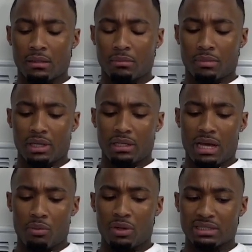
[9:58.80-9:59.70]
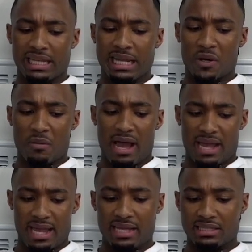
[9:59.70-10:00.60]
but I wanted to get it on my
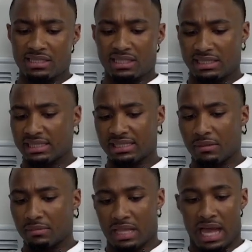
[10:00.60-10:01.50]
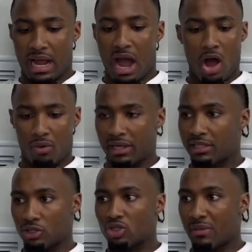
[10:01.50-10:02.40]
hand just because it's something like I always
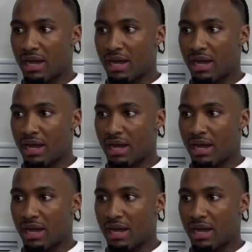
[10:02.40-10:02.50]
use my